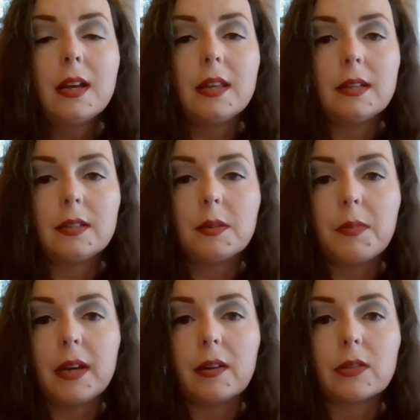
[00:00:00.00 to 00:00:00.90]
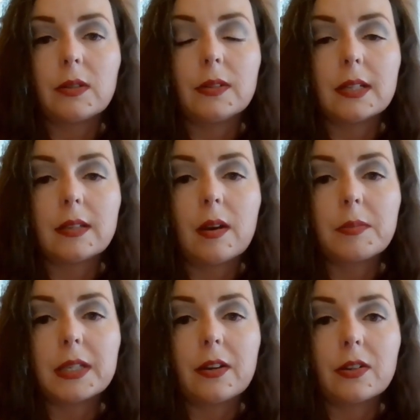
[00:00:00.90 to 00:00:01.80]
in the tomato so it doesn't
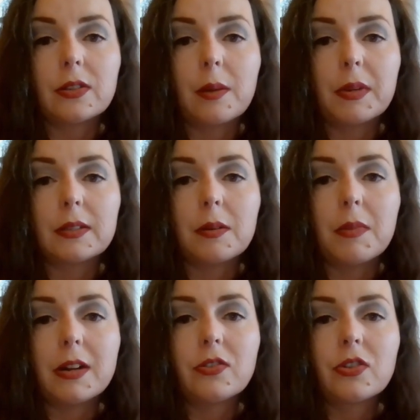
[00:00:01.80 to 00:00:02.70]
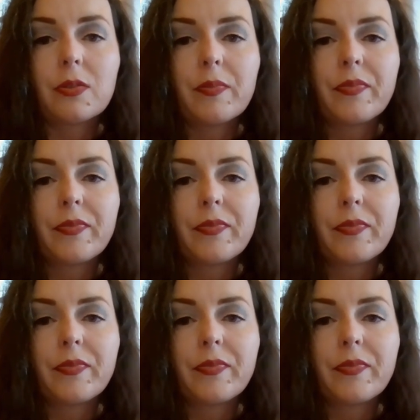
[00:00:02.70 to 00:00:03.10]
upset your stomach so much.